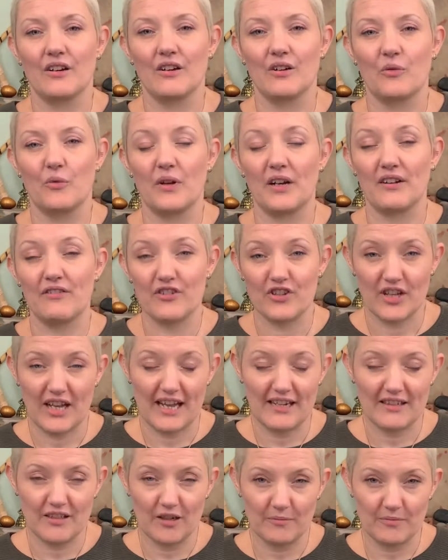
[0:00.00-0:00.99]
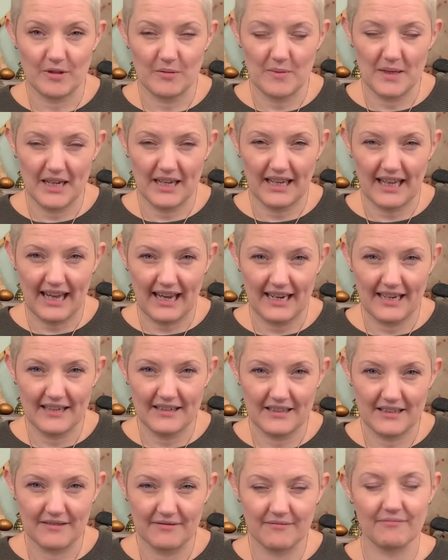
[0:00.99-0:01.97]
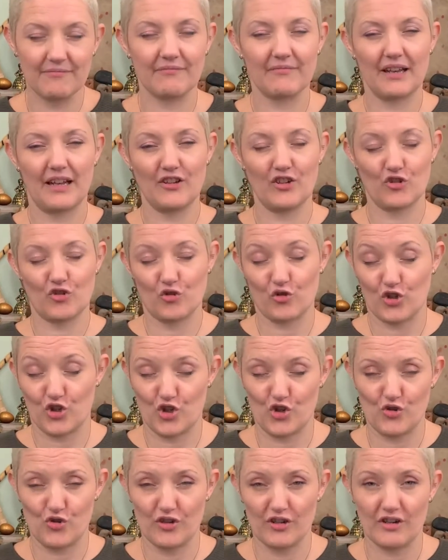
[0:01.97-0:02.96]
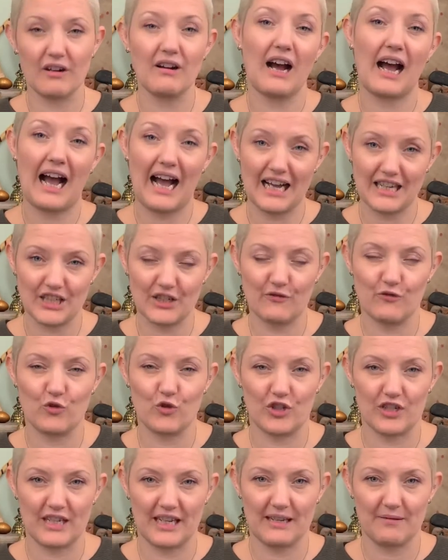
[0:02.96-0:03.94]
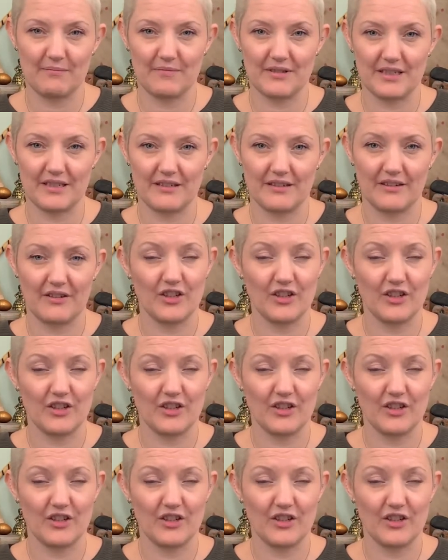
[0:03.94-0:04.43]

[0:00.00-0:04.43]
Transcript: Wherever you end up to meet a guide and you're not sure, ask 4 times.